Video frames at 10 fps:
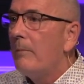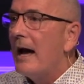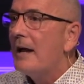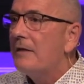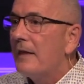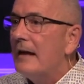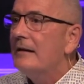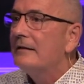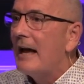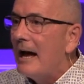bad
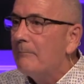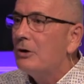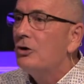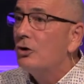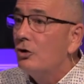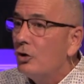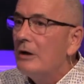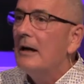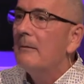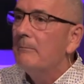things happen to
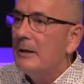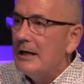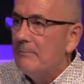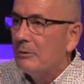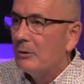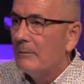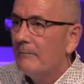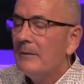good people.